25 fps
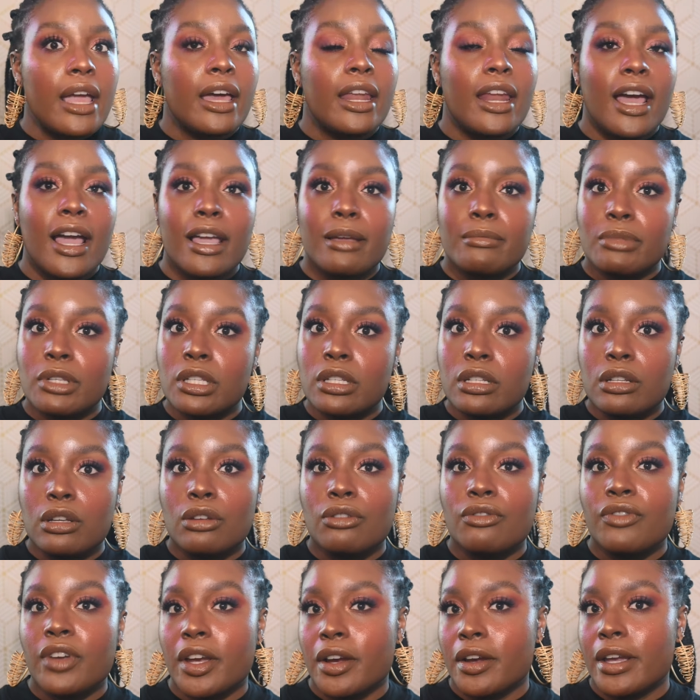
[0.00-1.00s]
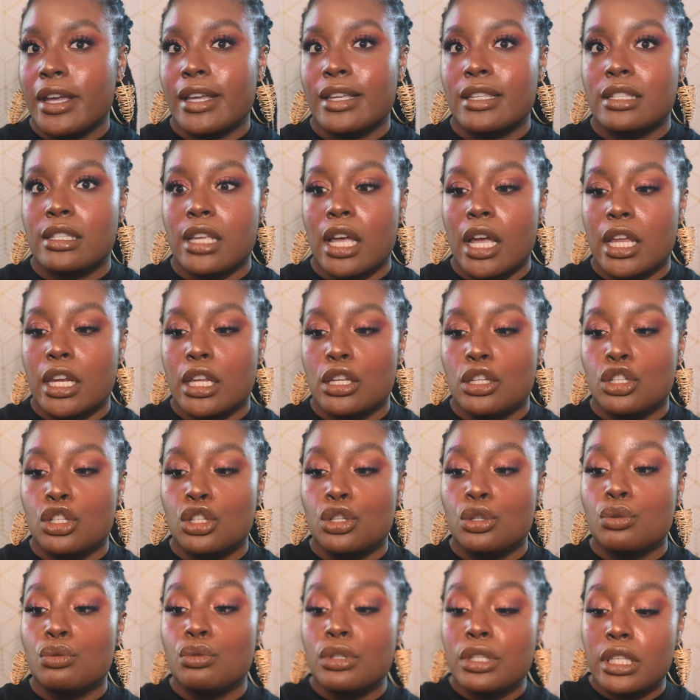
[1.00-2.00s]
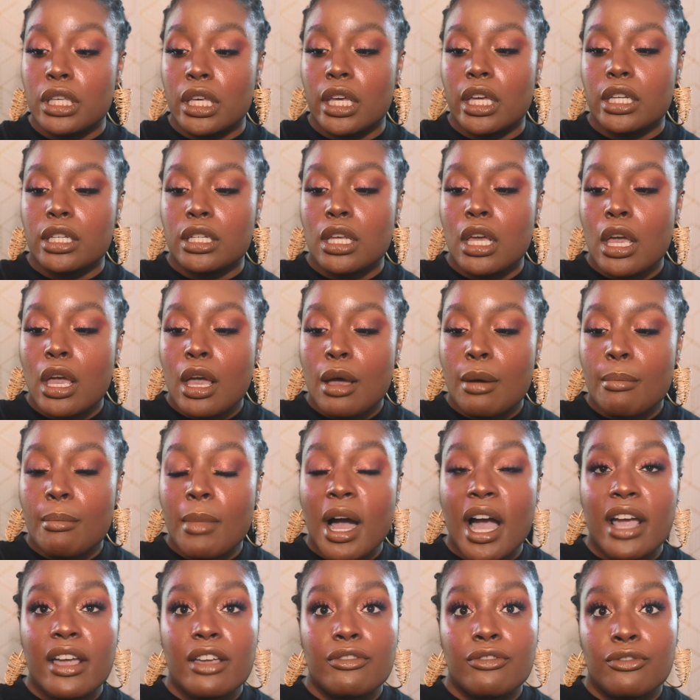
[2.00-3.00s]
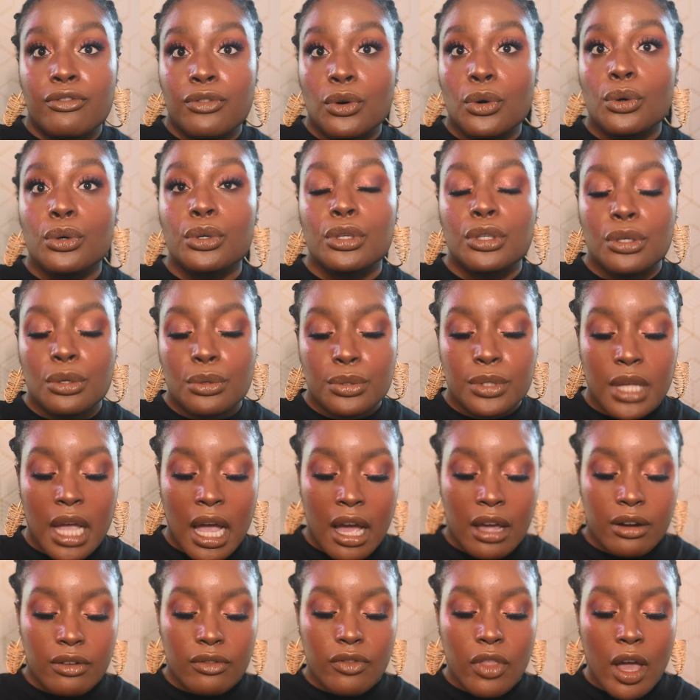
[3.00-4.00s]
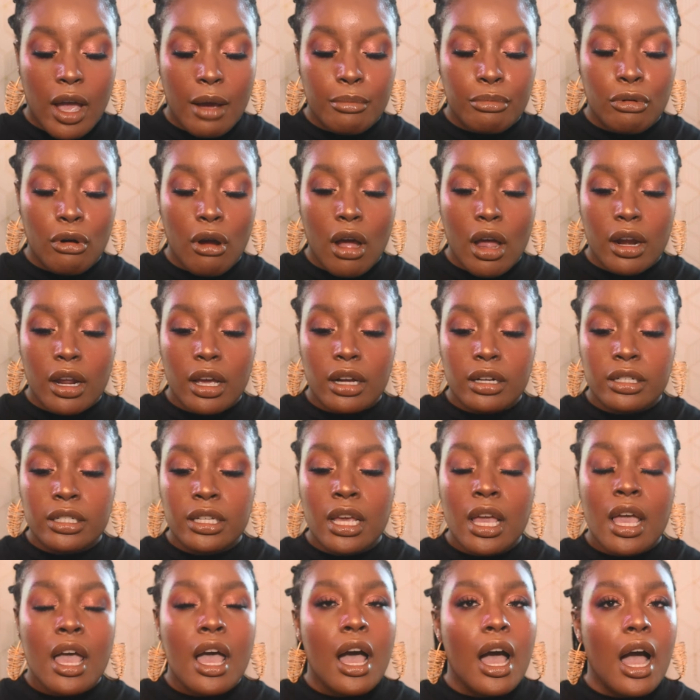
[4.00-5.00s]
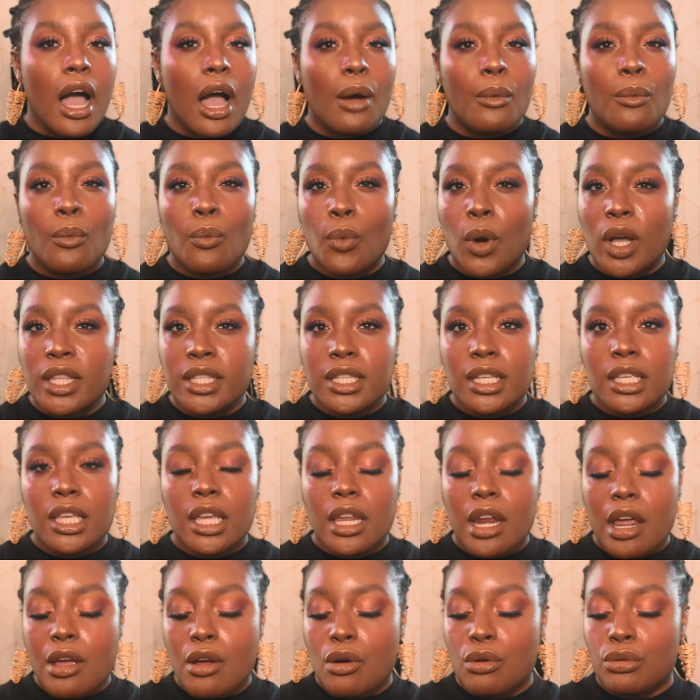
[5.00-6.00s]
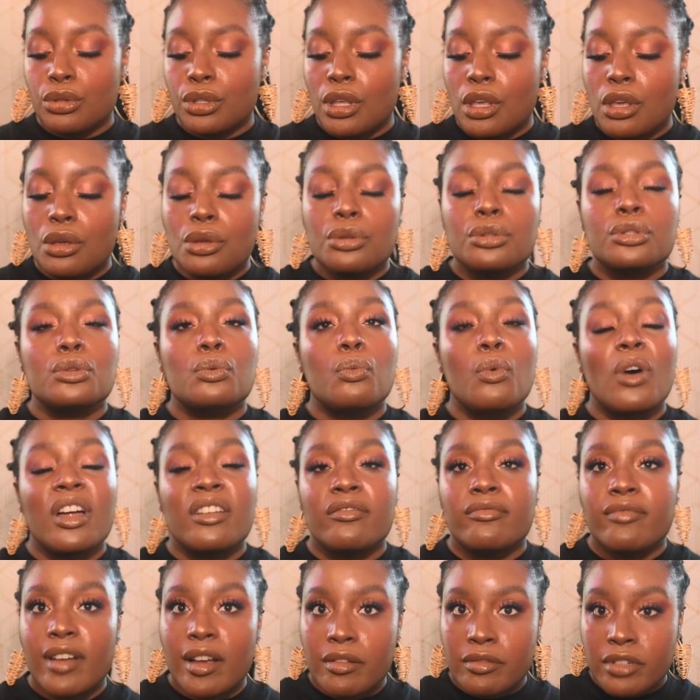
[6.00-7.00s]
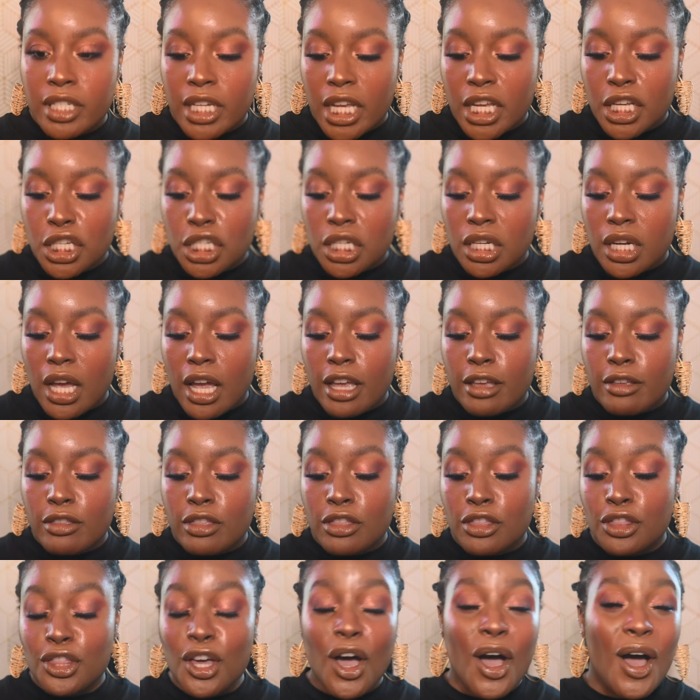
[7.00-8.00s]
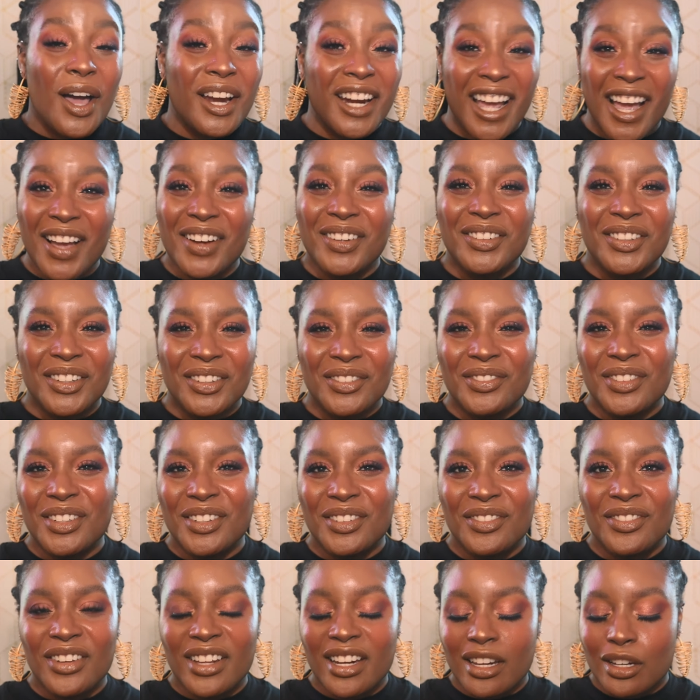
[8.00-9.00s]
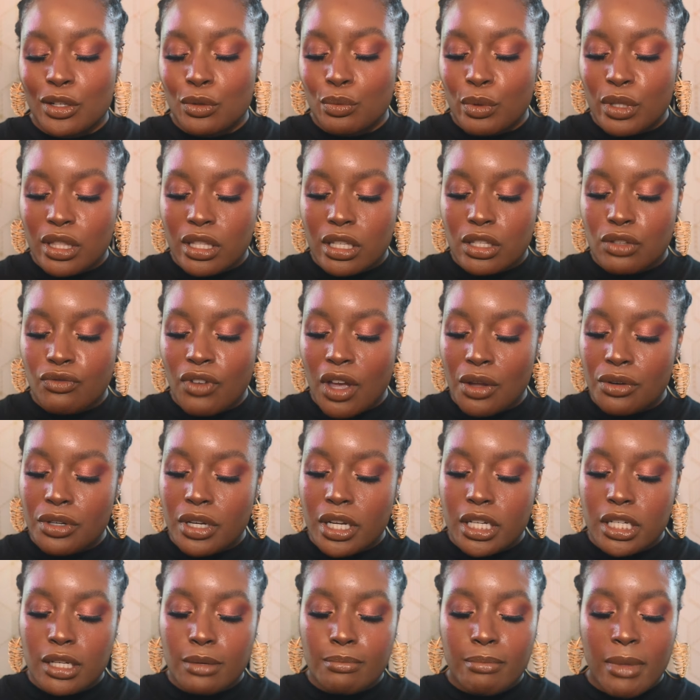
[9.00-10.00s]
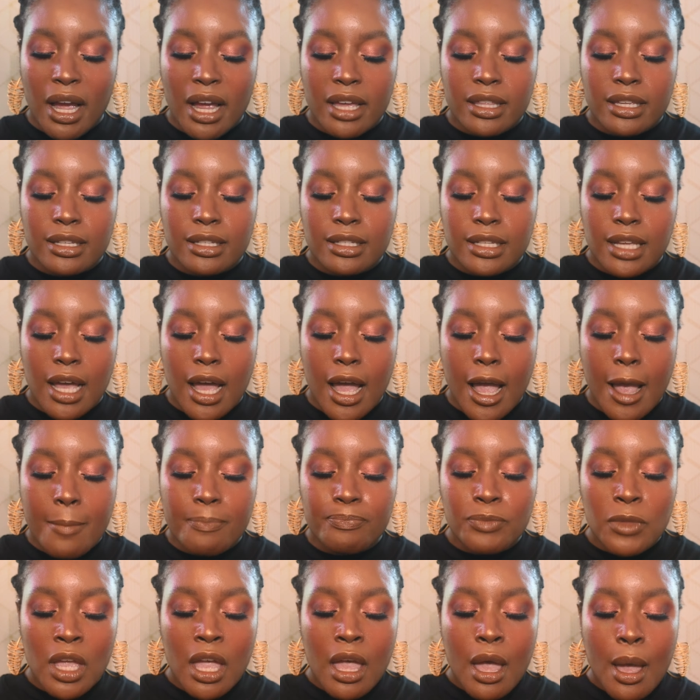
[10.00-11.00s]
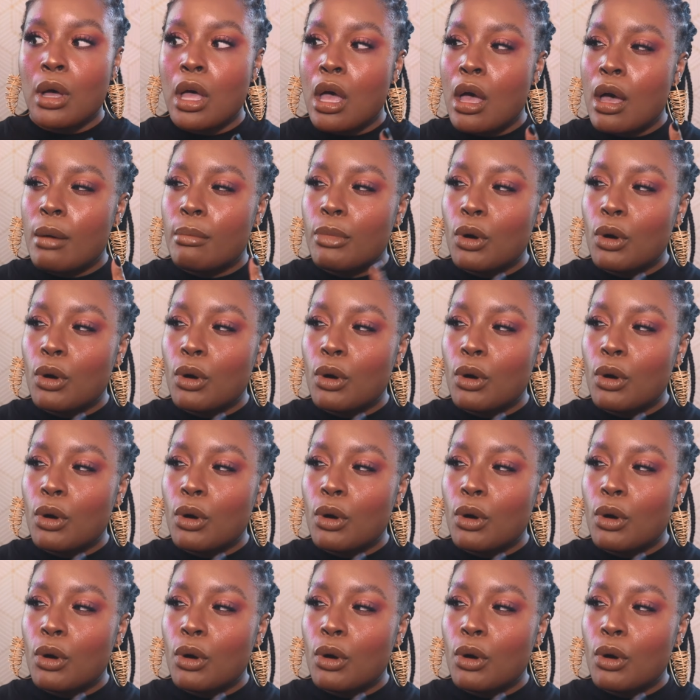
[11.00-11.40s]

and I am still very excited to get my full use out of that product. Once again, I only used one foundation. I thought I would have been finished with this foundation by this time,